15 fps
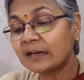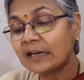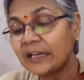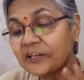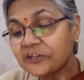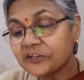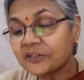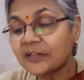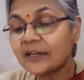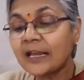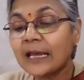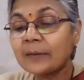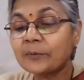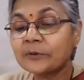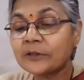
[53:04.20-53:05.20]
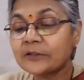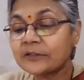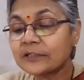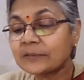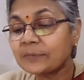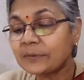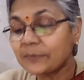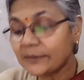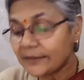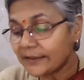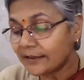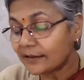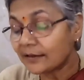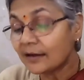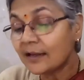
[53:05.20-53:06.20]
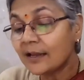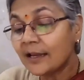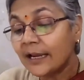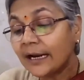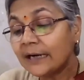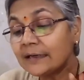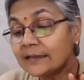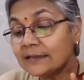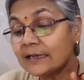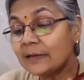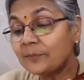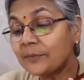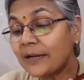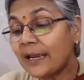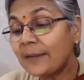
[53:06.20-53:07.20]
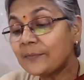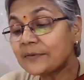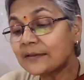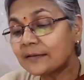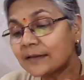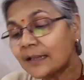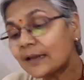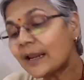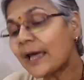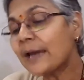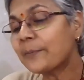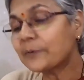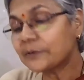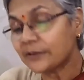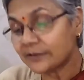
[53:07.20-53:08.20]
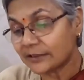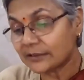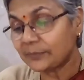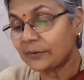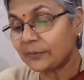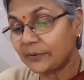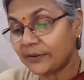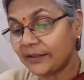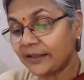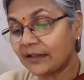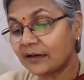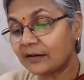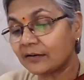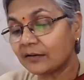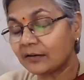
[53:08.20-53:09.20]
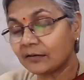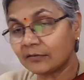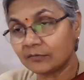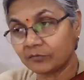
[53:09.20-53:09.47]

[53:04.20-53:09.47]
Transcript: relational hypothesis may be there, and sometimes null hypothesis may be there,